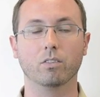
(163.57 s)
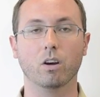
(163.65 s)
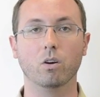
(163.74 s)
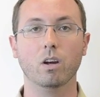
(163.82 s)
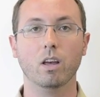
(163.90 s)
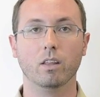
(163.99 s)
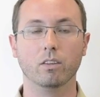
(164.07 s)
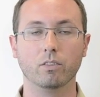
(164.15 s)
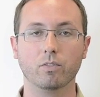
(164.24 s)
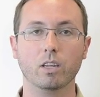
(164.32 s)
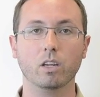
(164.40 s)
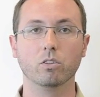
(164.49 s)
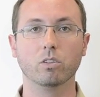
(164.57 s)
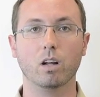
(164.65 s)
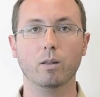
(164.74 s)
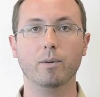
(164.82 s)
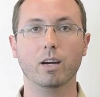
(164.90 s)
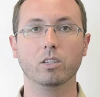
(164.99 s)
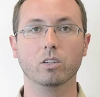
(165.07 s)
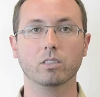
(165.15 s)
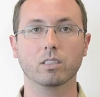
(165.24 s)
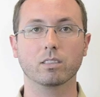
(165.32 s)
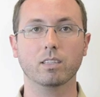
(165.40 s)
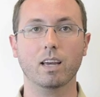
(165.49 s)
So this video is all about your
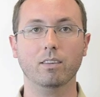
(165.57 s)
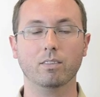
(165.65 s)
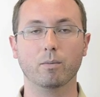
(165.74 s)
success.